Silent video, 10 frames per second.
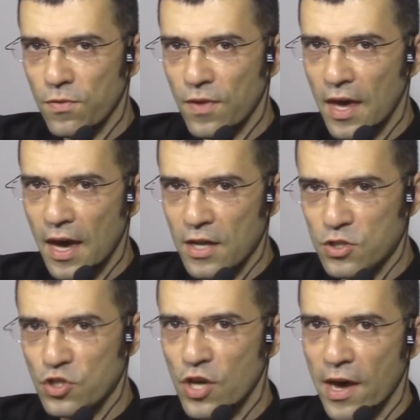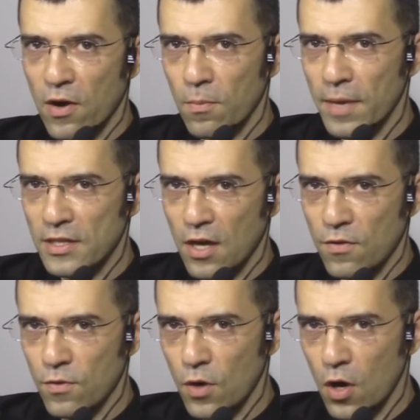a gel made
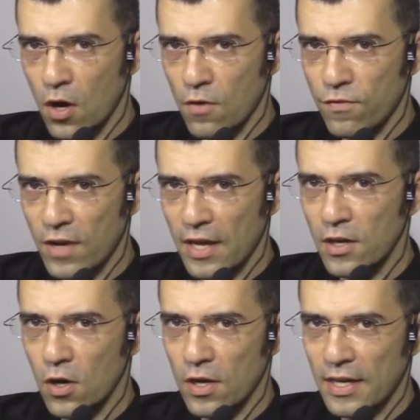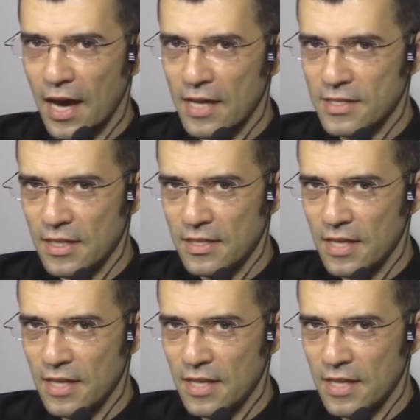out of glycolic acid,